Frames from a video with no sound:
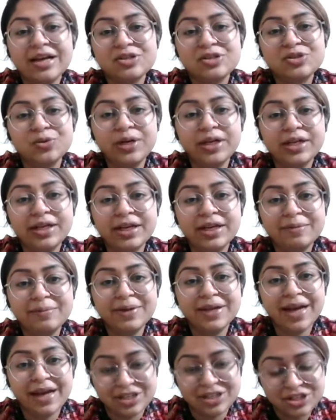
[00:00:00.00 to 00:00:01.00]
So
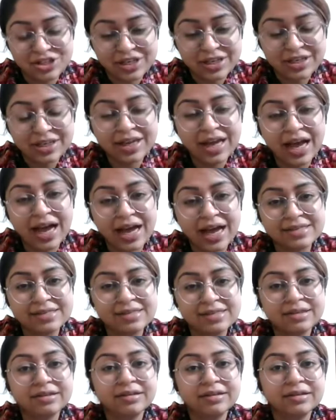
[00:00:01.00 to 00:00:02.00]
DNB actually
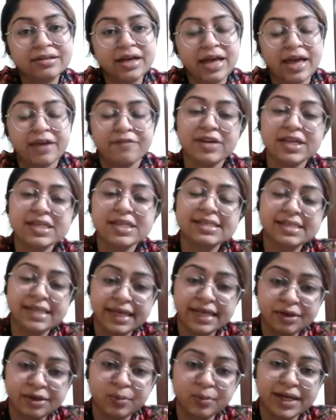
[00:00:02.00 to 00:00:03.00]
has every
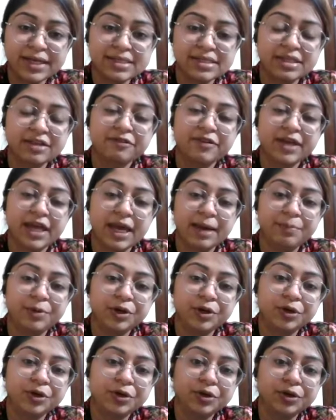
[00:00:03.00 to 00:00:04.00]
state wise they've
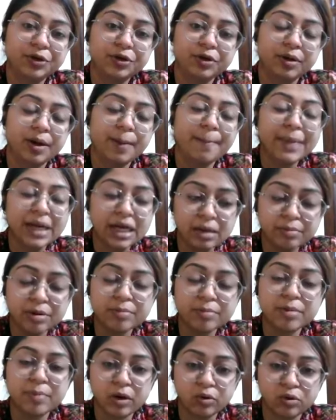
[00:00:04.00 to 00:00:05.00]
kept a
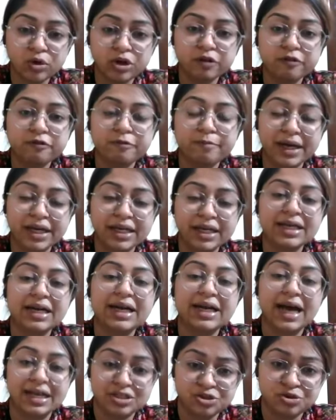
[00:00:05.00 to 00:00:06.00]
minimum amount of money
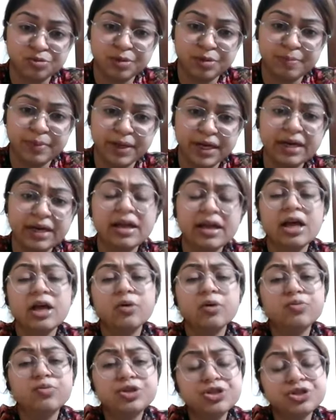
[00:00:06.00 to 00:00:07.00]
that has to be paid,
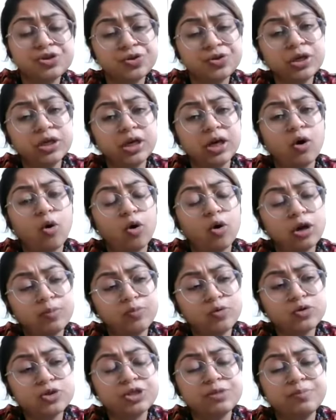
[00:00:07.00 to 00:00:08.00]
which should
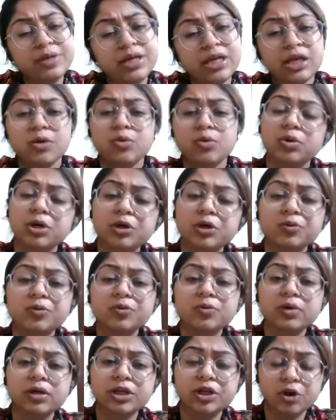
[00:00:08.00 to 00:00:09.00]
almost be equal
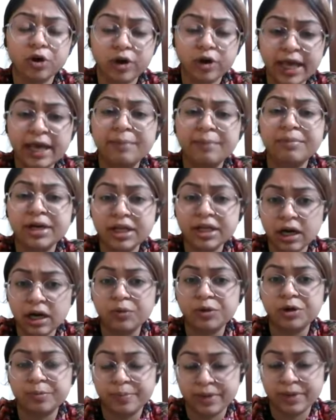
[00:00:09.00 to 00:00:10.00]
to your MD
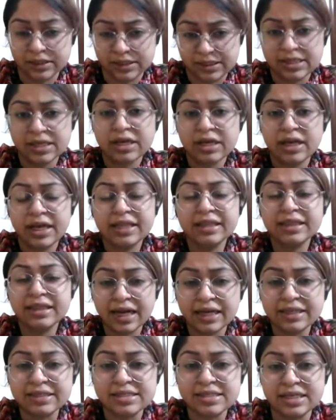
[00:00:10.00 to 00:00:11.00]
counterparts in
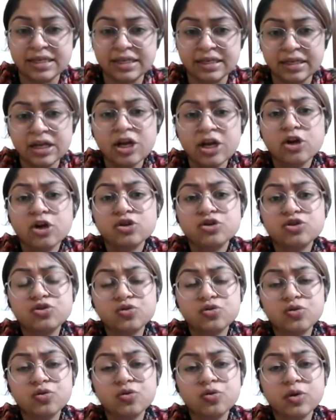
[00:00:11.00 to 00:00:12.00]
that state.
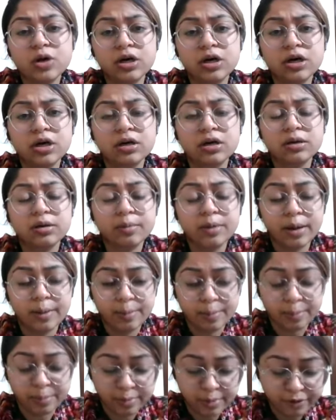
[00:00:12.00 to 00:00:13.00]
So,
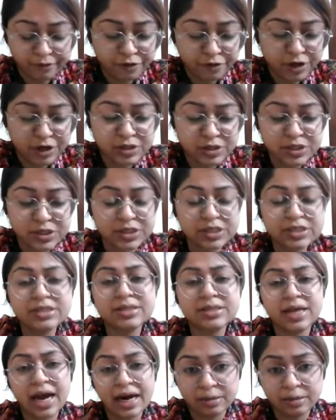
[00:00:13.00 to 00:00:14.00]
for
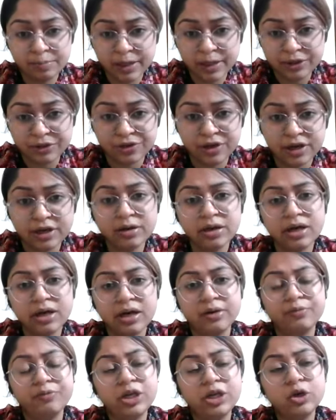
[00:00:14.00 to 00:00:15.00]
instance, Batra,
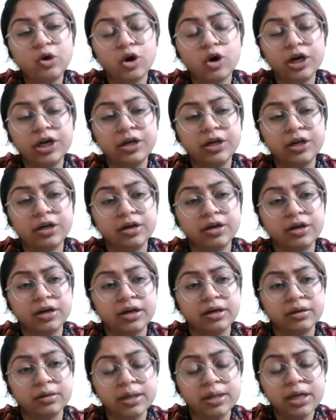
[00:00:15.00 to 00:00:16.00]
we got
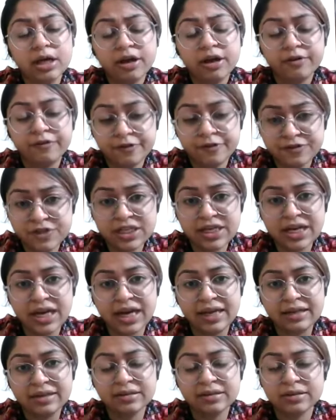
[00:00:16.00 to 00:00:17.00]

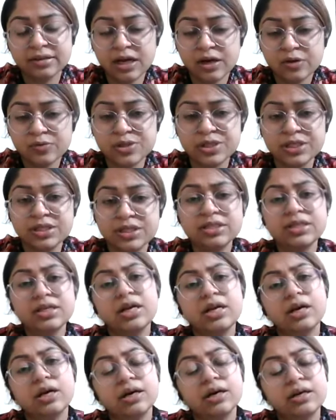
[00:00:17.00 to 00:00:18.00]
59,000,
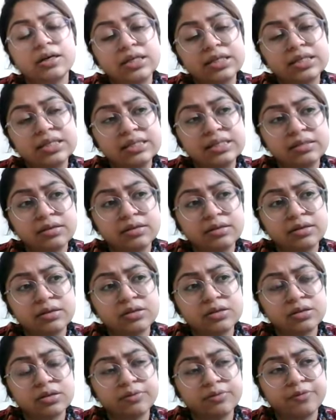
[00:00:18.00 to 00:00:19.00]
uh,
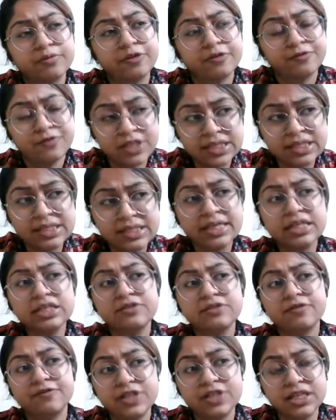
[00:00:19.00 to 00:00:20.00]

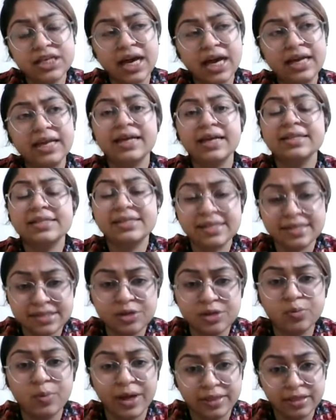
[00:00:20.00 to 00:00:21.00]
56, 59, and
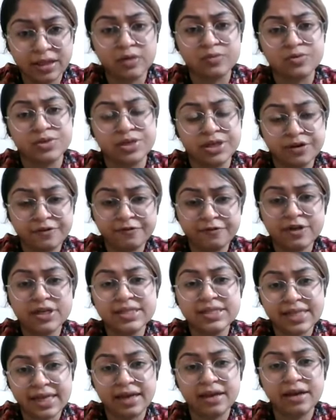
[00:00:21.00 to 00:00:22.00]
61,000 in
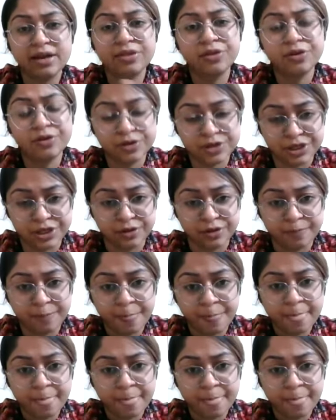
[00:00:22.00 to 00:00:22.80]
first, second, and third year.